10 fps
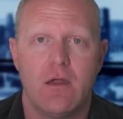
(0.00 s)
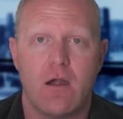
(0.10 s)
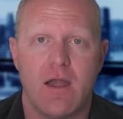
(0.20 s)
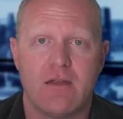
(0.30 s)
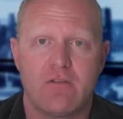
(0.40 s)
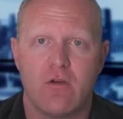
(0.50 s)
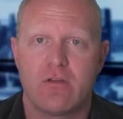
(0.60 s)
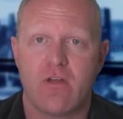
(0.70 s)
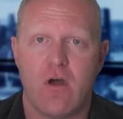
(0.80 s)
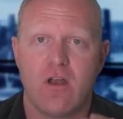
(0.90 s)
All right, so
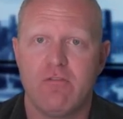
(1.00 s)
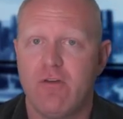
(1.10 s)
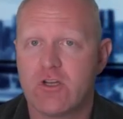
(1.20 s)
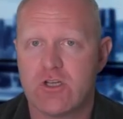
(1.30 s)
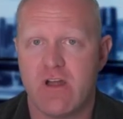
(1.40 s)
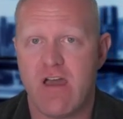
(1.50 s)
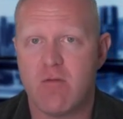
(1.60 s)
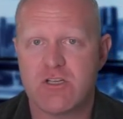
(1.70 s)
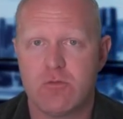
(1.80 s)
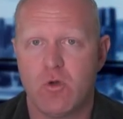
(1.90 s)
it's all a function of how
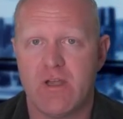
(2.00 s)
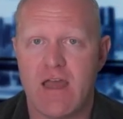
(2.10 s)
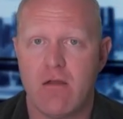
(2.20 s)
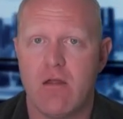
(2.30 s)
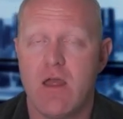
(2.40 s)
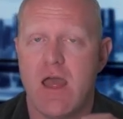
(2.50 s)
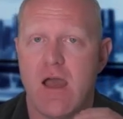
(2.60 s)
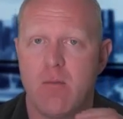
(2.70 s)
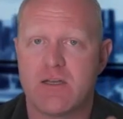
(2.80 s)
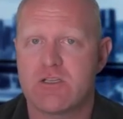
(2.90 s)
much you put down,
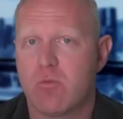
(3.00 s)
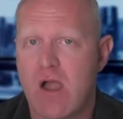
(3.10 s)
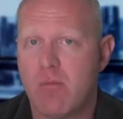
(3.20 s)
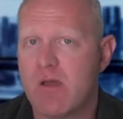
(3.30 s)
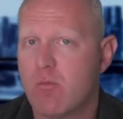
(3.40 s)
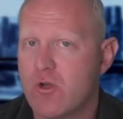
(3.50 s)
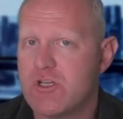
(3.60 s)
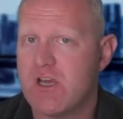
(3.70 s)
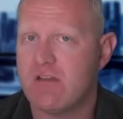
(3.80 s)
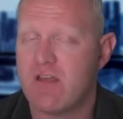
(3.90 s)
how much the property
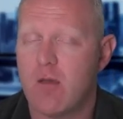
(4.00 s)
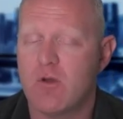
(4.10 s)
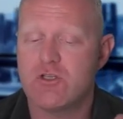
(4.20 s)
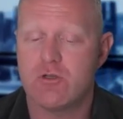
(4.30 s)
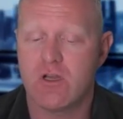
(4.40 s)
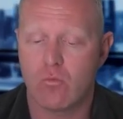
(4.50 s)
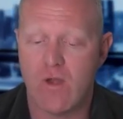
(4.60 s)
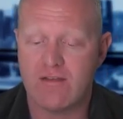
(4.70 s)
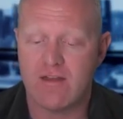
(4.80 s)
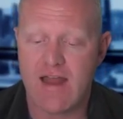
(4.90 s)
appreciates, how much you can
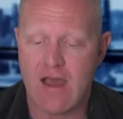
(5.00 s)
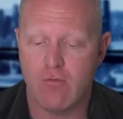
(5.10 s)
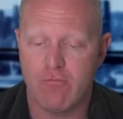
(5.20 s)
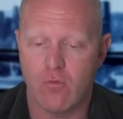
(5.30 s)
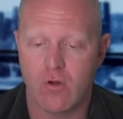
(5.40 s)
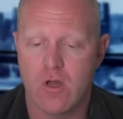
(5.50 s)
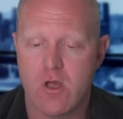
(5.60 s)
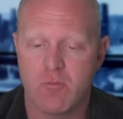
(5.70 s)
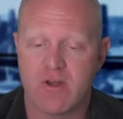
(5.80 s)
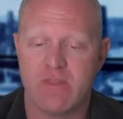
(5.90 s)
rent it out for.
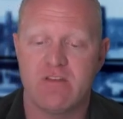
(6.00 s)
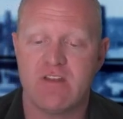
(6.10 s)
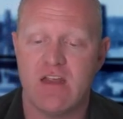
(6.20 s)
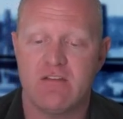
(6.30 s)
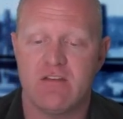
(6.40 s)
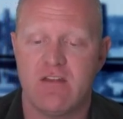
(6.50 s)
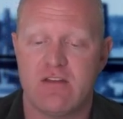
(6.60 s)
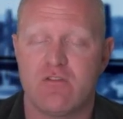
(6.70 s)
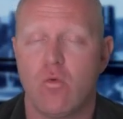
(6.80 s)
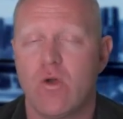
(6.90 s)
But in this case, it
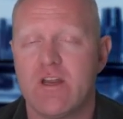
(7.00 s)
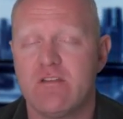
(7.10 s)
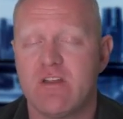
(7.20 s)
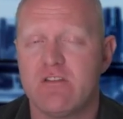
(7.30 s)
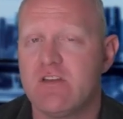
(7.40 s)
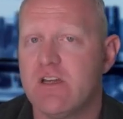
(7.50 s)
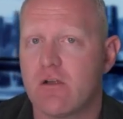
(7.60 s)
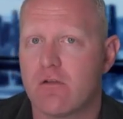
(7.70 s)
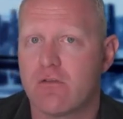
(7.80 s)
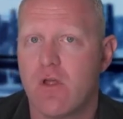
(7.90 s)
takes 26
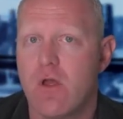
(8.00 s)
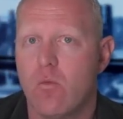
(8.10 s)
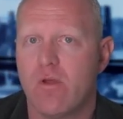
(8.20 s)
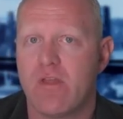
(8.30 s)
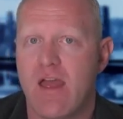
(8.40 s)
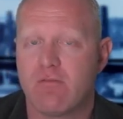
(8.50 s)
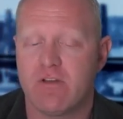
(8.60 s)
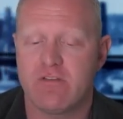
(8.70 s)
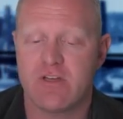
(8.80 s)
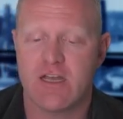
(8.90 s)
years with
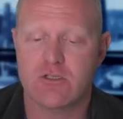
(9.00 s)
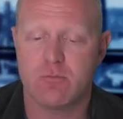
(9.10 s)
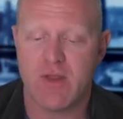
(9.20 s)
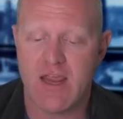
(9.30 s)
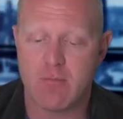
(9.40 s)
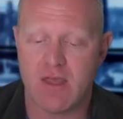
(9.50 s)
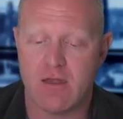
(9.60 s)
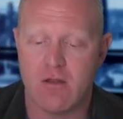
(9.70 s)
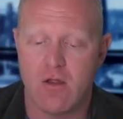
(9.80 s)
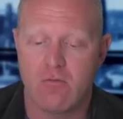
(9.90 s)
every scheduled
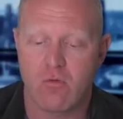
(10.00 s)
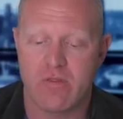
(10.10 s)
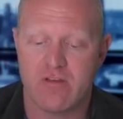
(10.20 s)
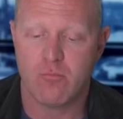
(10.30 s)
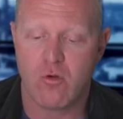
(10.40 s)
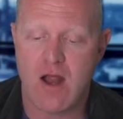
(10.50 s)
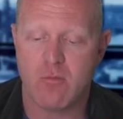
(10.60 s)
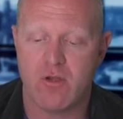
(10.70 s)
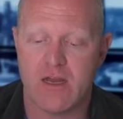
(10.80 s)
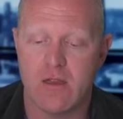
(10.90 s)
payment for
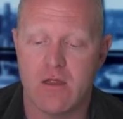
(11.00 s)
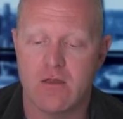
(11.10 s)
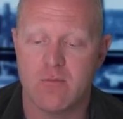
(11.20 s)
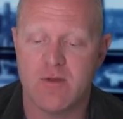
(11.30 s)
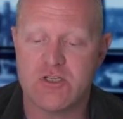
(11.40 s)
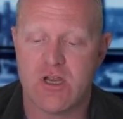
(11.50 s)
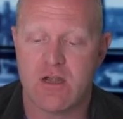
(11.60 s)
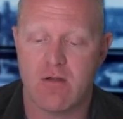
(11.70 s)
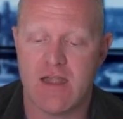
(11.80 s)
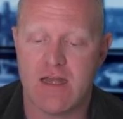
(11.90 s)
property to be
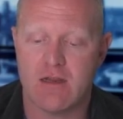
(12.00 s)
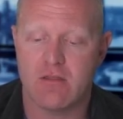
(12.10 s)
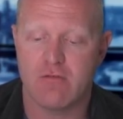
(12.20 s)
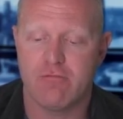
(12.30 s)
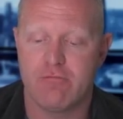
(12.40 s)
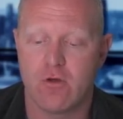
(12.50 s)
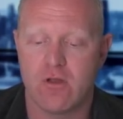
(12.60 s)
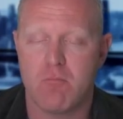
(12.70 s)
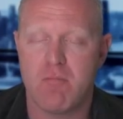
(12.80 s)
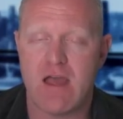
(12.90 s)
generating the
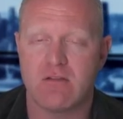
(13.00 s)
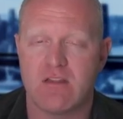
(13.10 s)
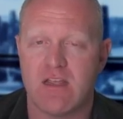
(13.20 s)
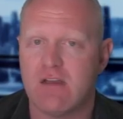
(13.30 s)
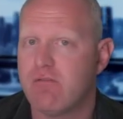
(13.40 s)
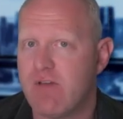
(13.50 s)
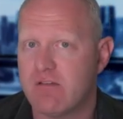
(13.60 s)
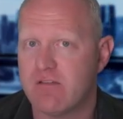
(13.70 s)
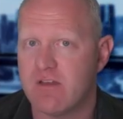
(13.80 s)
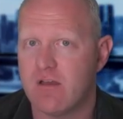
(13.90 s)
full amount that they
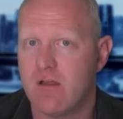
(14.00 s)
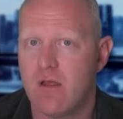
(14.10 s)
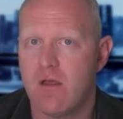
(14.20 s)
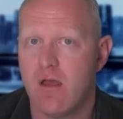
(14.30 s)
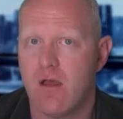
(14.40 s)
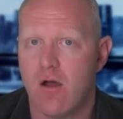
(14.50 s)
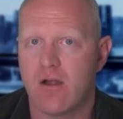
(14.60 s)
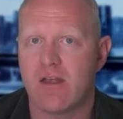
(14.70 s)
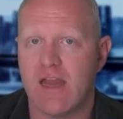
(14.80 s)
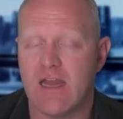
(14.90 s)
invested
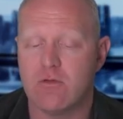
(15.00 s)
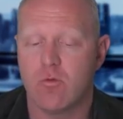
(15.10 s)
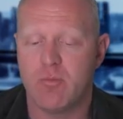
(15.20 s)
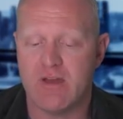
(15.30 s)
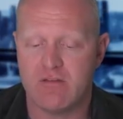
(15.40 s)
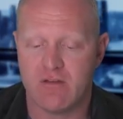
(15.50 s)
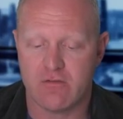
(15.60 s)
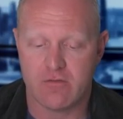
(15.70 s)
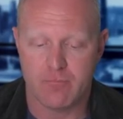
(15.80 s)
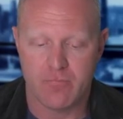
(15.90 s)
on an annual
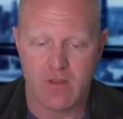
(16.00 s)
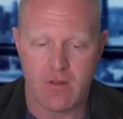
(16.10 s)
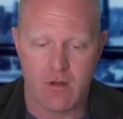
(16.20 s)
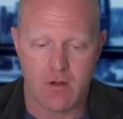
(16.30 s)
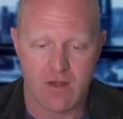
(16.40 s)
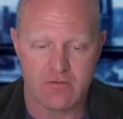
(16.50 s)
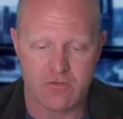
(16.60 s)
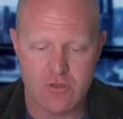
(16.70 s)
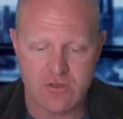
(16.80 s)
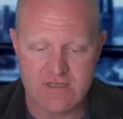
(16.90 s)
basis. All right, so you